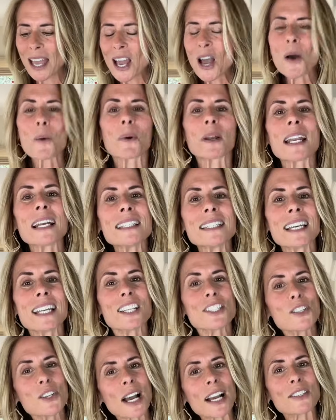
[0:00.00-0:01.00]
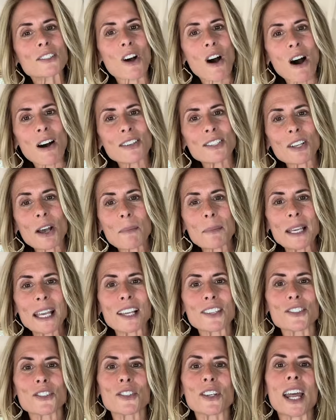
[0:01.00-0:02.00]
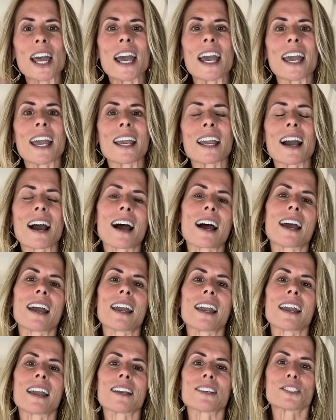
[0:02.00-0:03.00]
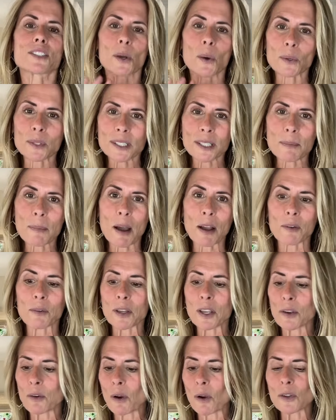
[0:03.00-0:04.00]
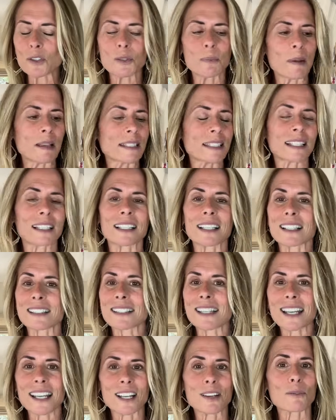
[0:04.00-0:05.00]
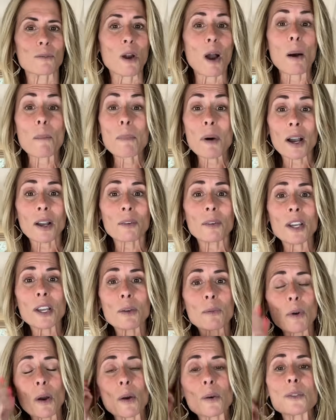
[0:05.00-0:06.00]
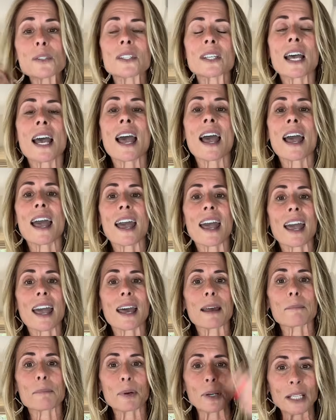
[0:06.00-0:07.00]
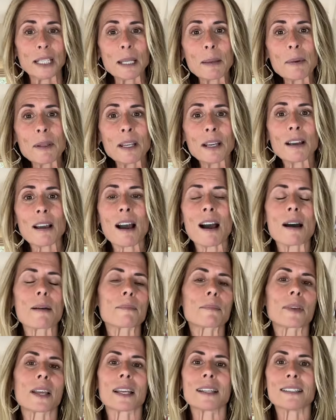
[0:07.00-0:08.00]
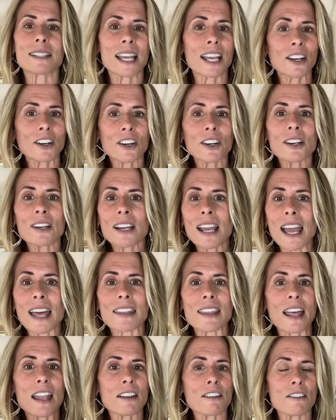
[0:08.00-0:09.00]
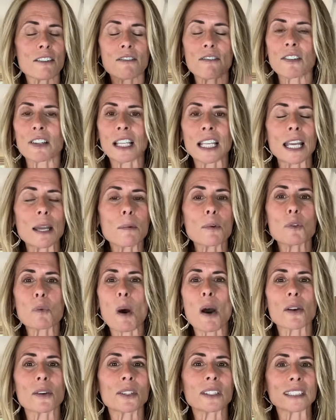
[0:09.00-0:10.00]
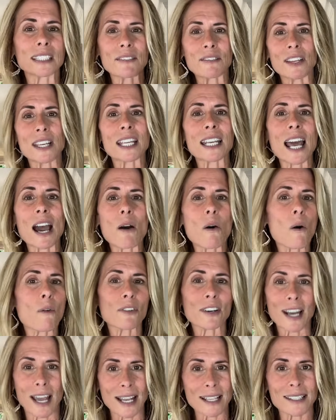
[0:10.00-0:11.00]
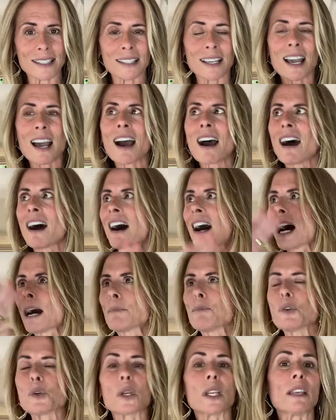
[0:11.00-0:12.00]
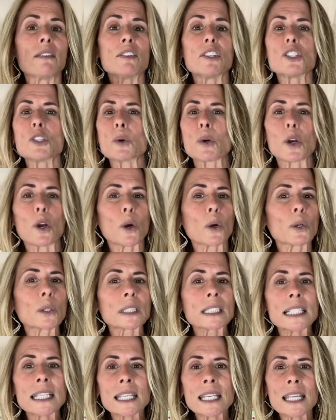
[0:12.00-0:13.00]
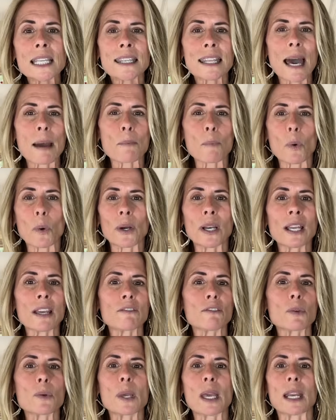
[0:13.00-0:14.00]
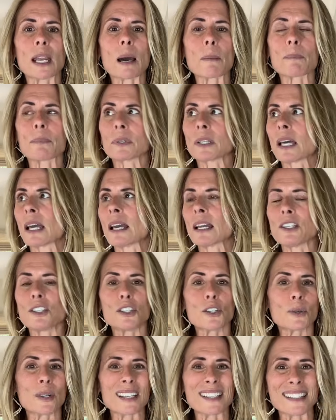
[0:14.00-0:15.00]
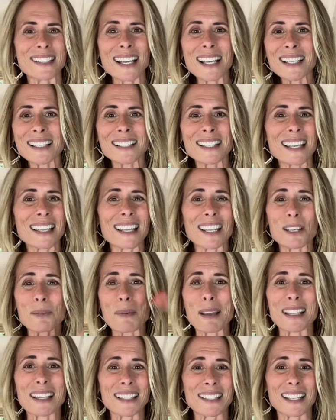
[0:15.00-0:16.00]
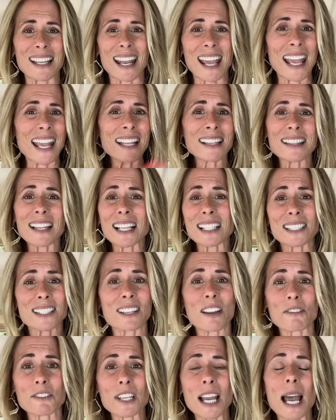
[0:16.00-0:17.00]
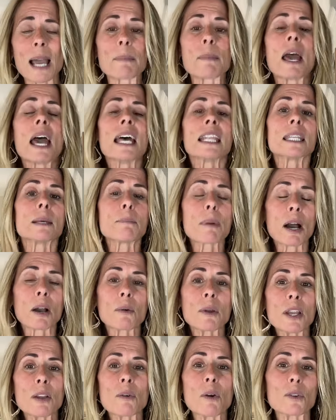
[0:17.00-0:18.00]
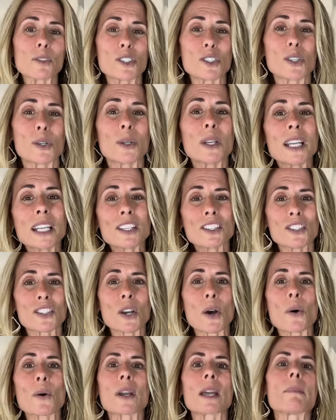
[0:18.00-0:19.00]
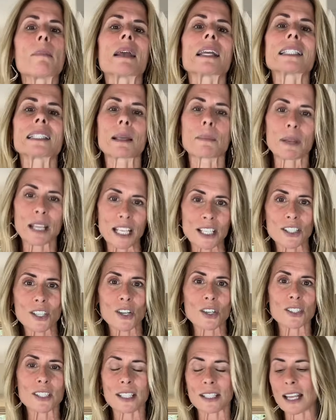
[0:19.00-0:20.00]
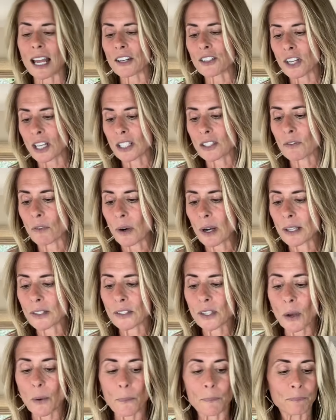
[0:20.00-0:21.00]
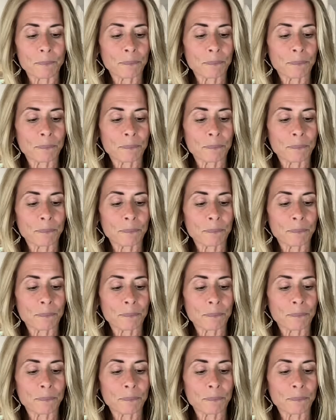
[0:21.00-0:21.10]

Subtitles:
what I did is, you guys all saw me yesterday, I soaked the buckwheat groats, basically as taking raw buckwheat groats and putting them in a container and then filling it with water and leaving it out overnight. You can even do it early that morning if you get up and you do it at 6 and then you make this at 8, that's enough time. The buckwheat groats do need to soak. It makes them easier to digest for us. So